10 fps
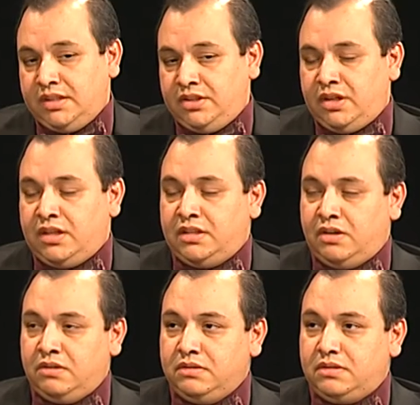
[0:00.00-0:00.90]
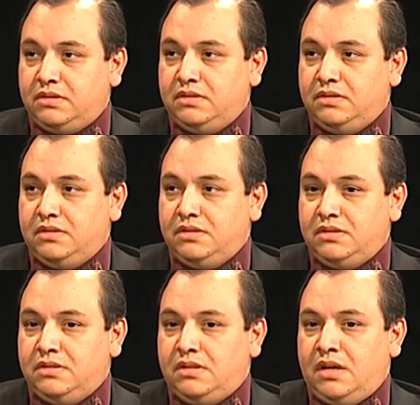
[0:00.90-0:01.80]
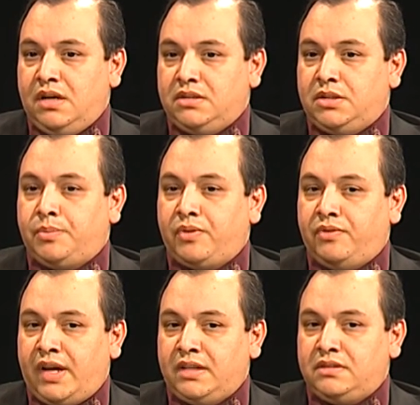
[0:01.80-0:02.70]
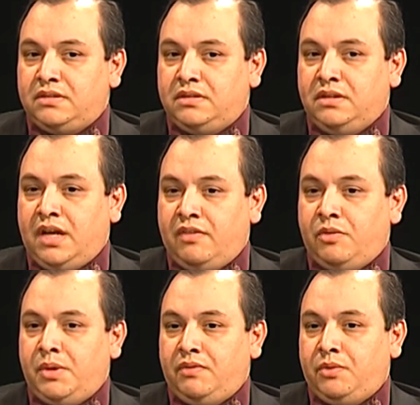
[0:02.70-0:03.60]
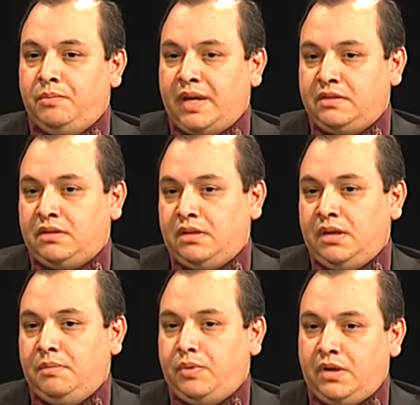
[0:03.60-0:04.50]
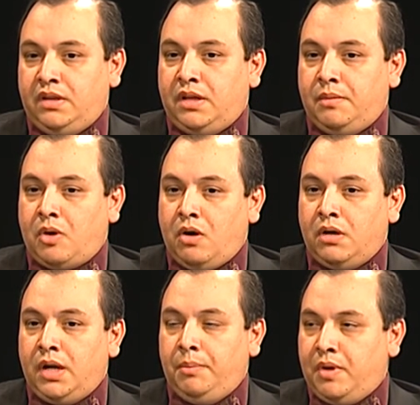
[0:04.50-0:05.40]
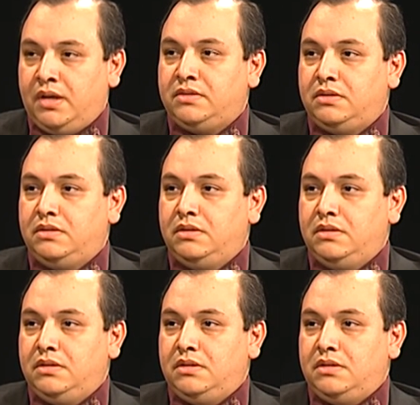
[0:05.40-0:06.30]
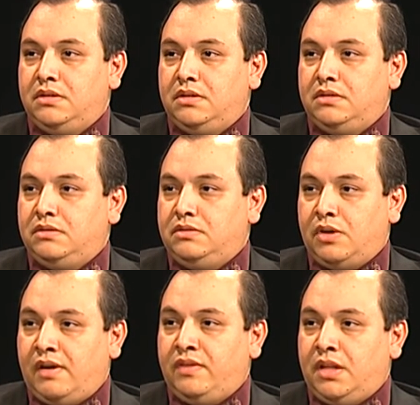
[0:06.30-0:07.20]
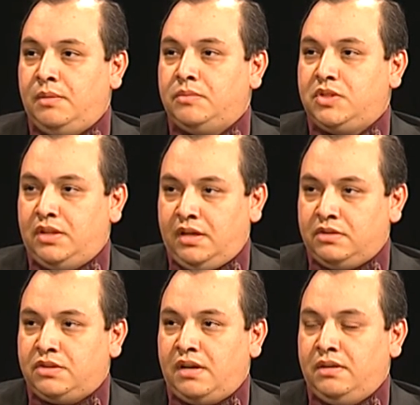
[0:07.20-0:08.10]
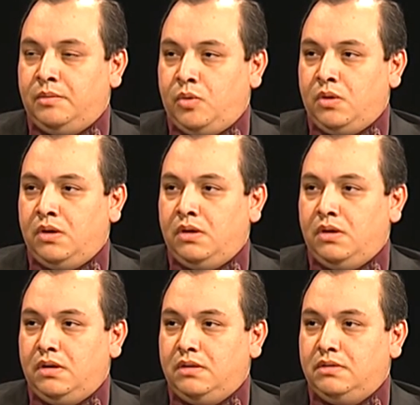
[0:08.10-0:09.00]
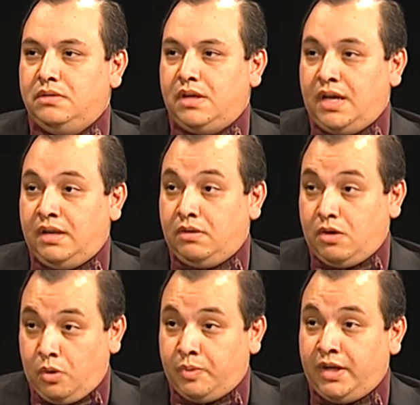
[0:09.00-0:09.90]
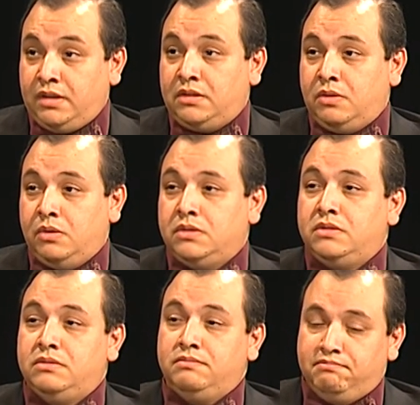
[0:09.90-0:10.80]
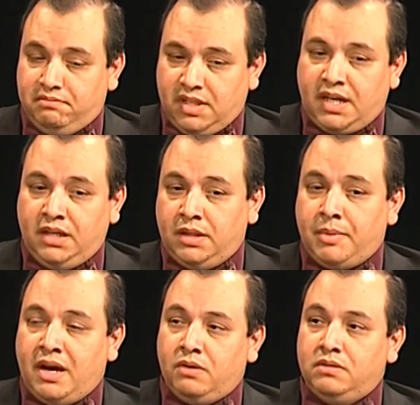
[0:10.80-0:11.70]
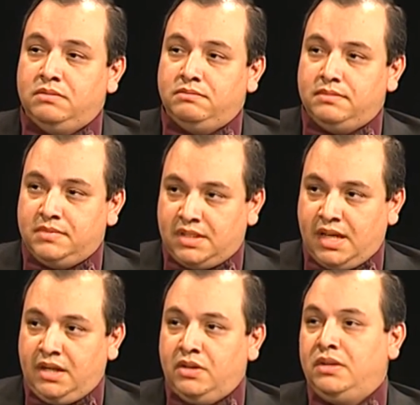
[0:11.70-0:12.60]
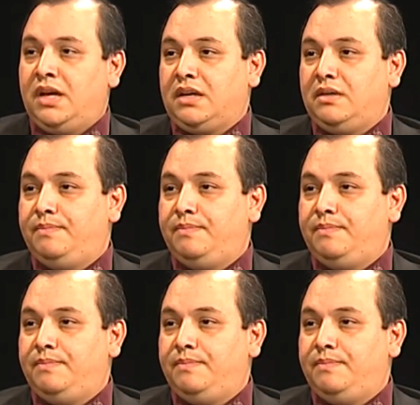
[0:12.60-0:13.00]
these young adults uh, to prevent the government from basically putting them on a bus, driving them to the other side of the border, and opening the doors, letting them out, and saying good luck.